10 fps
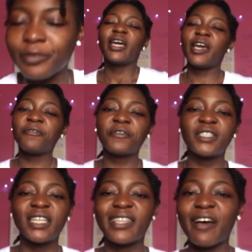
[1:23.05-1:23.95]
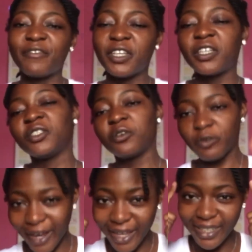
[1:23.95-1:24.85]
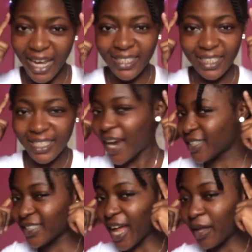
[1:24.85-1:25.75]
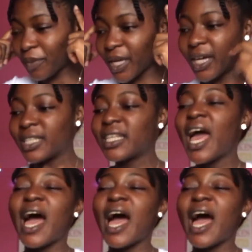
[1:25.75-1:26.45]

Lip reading: If you've seen that video, you will recognize this hairstyle because